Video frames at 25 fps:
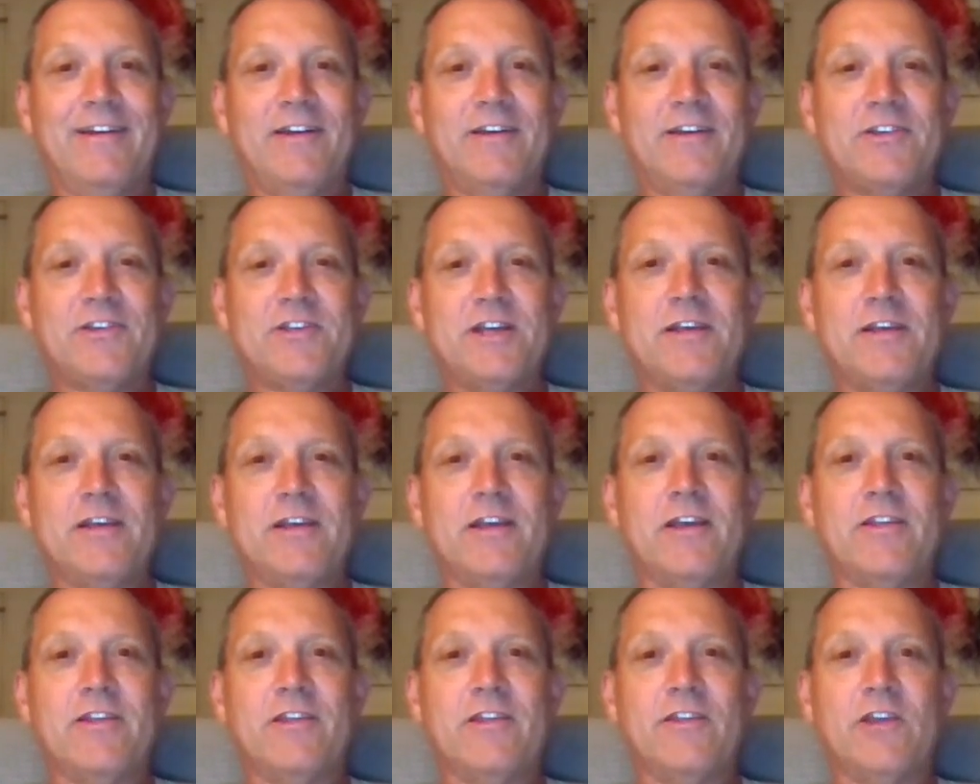See,
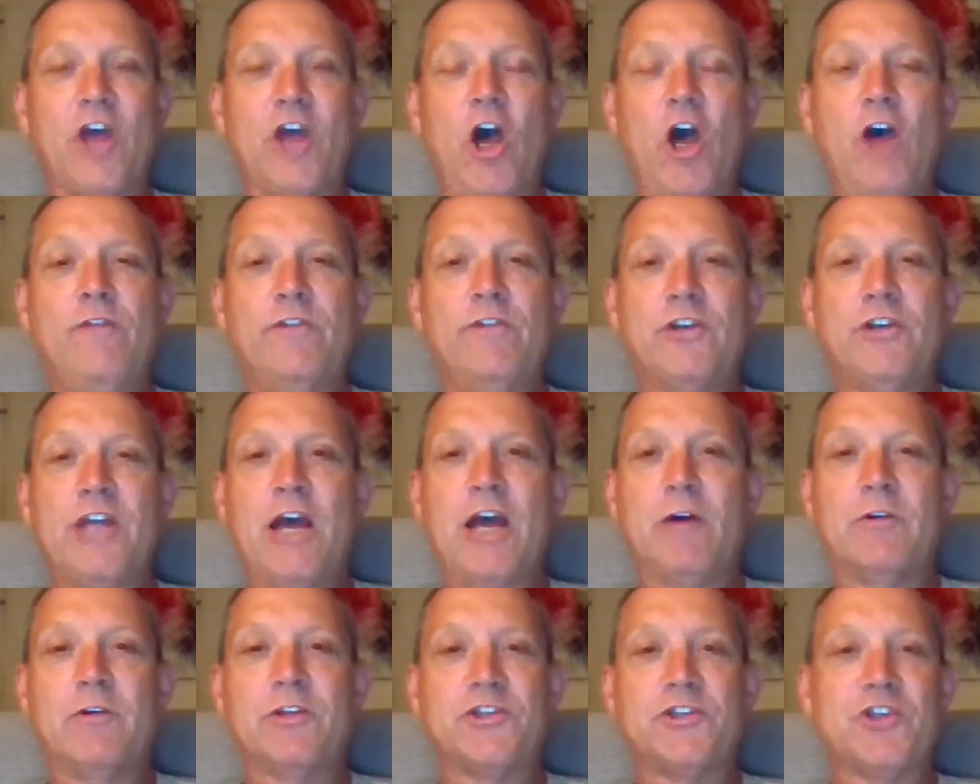COVID
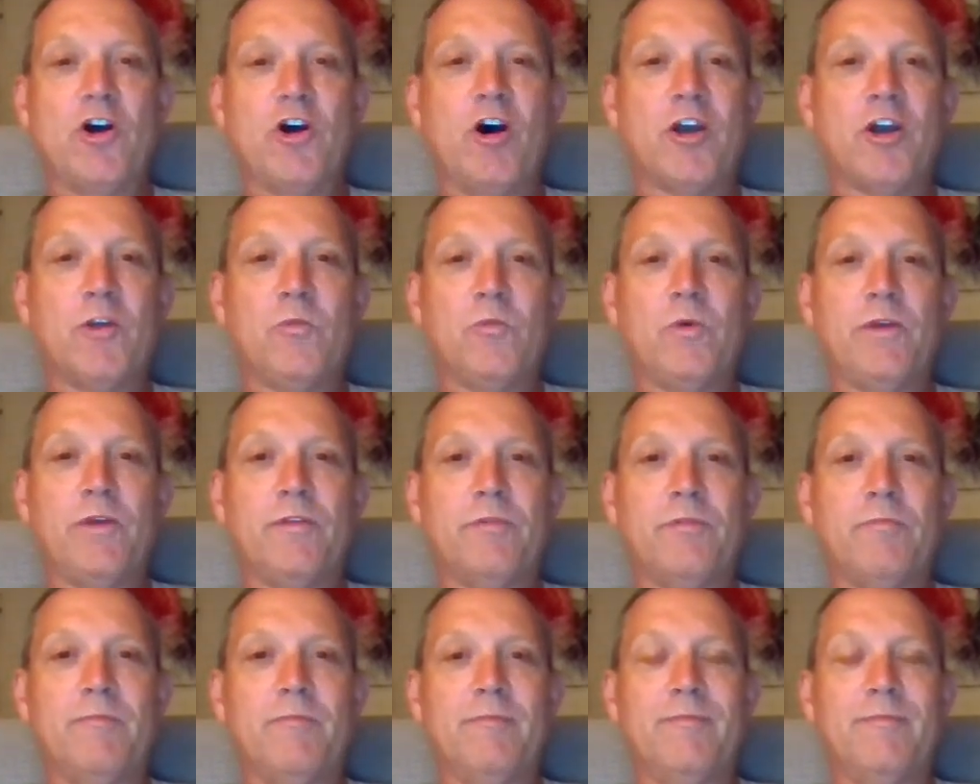coincided with
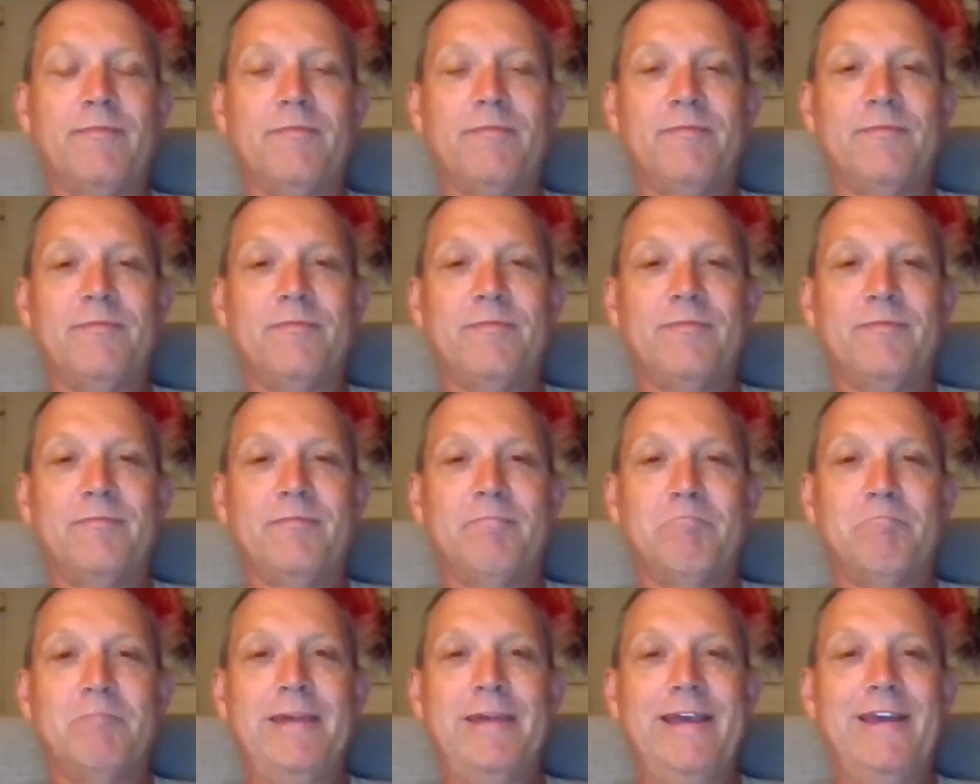
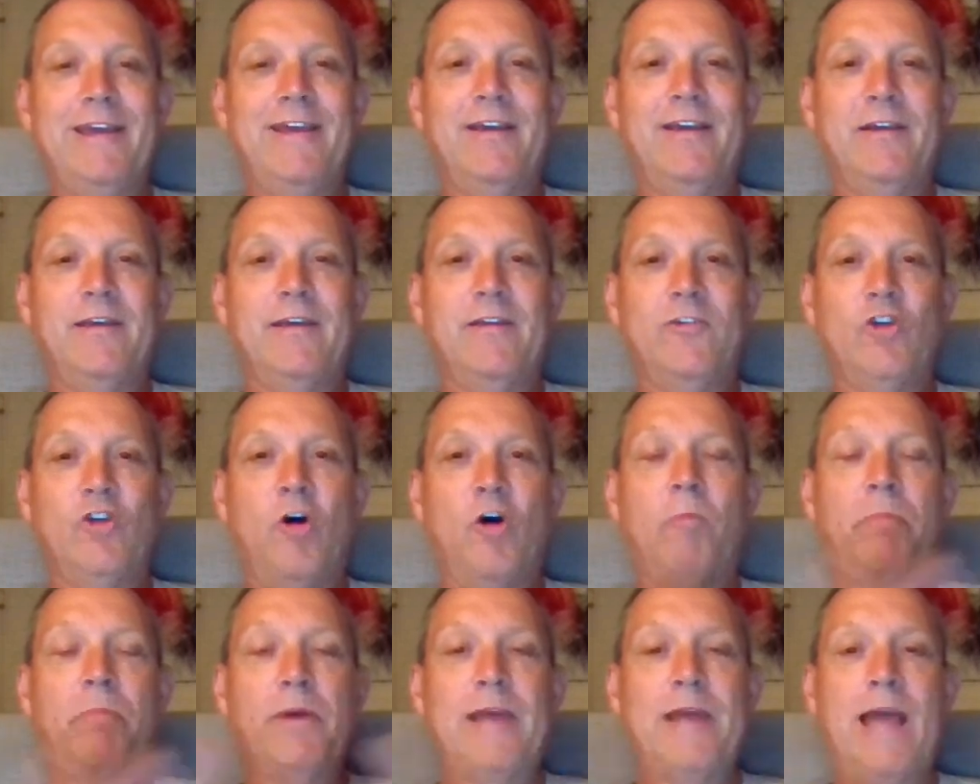me
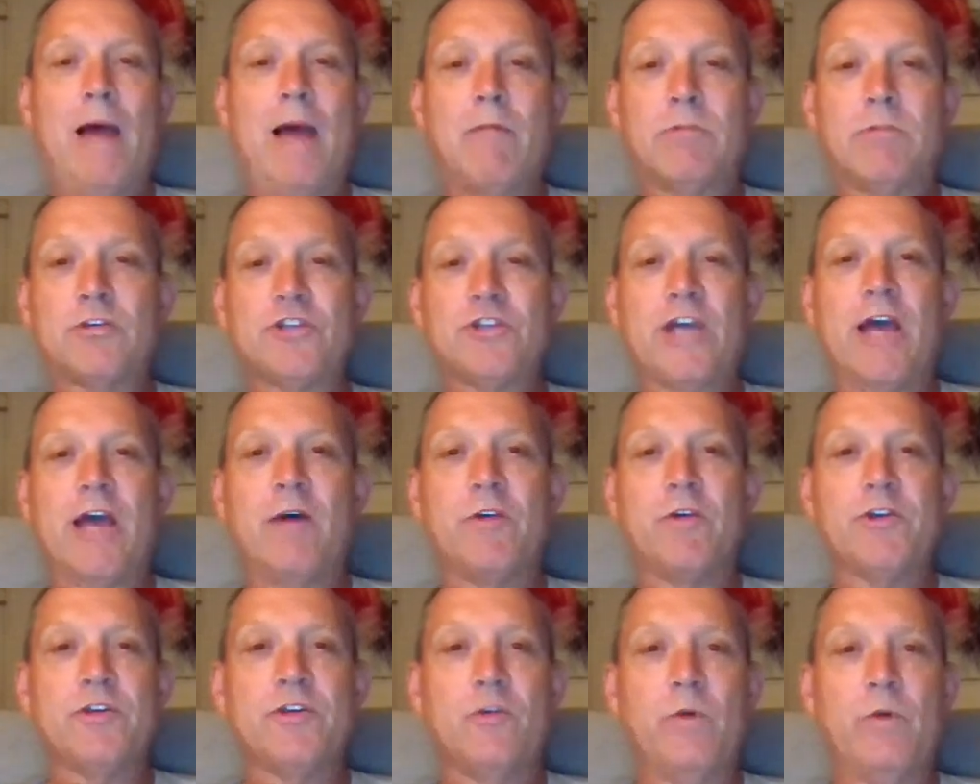not being able to go
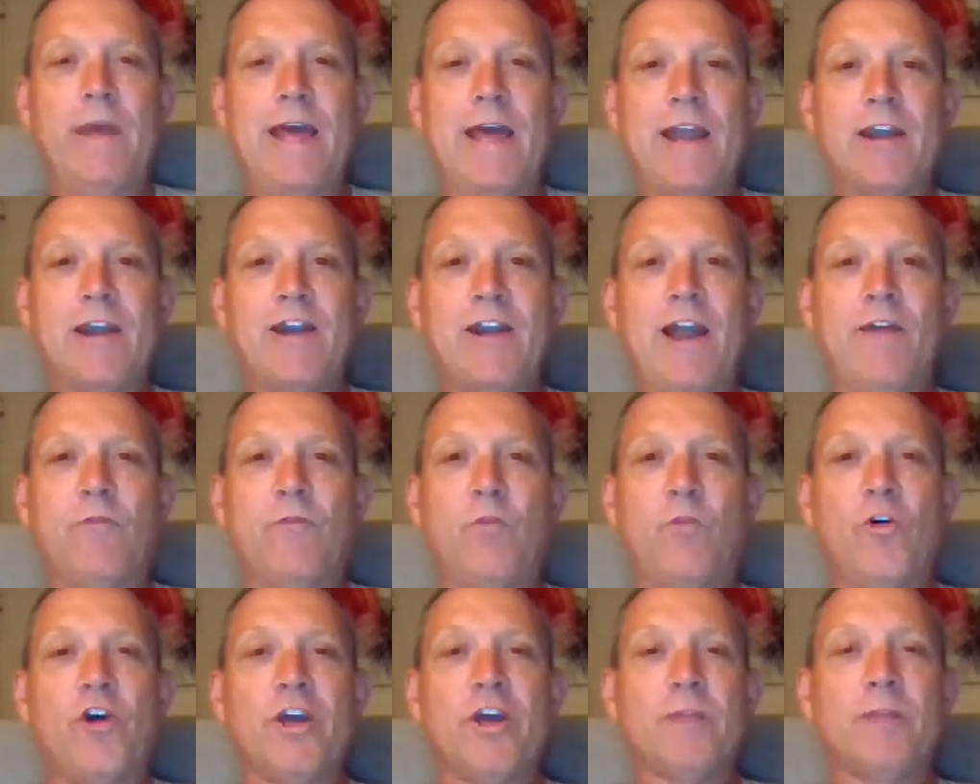into, we had enough
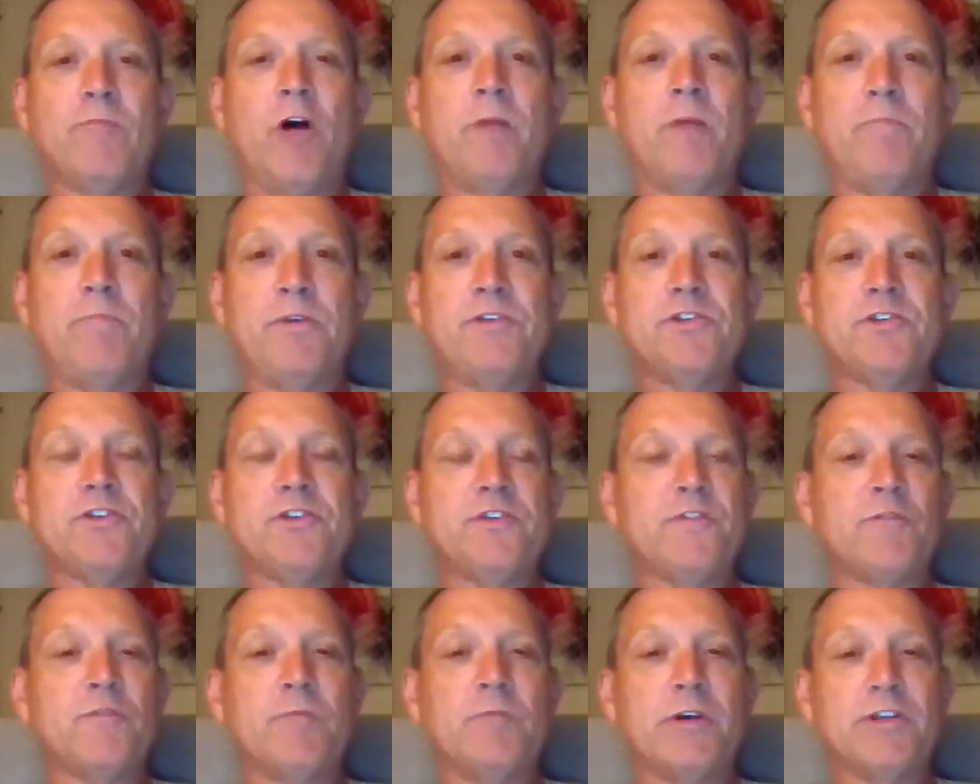work in my business
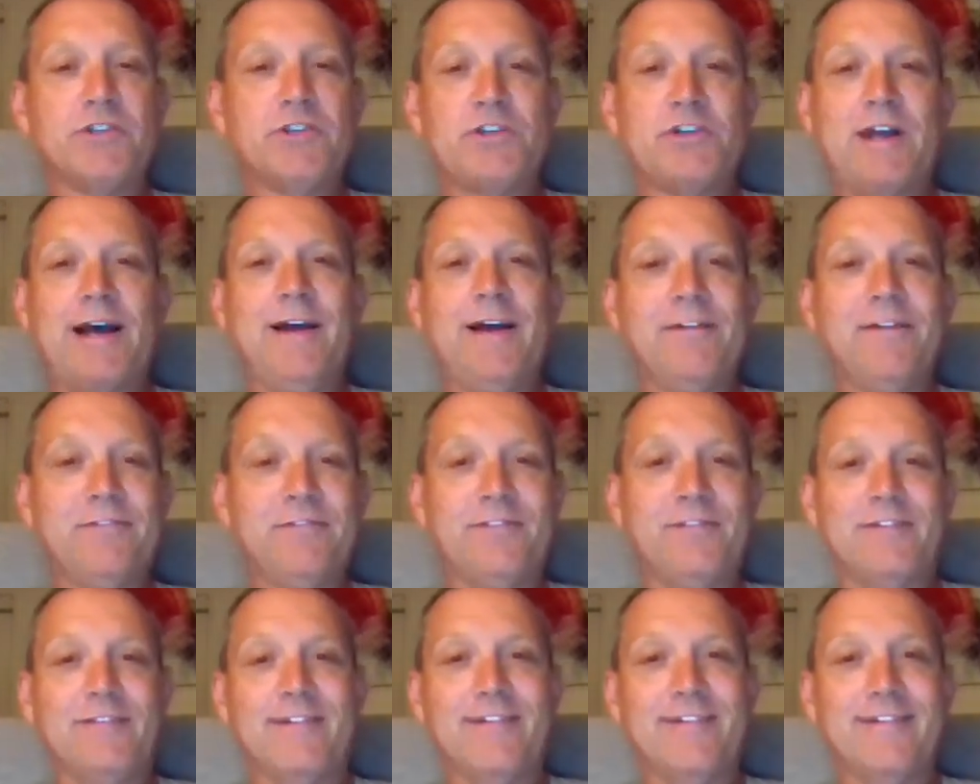for my staff.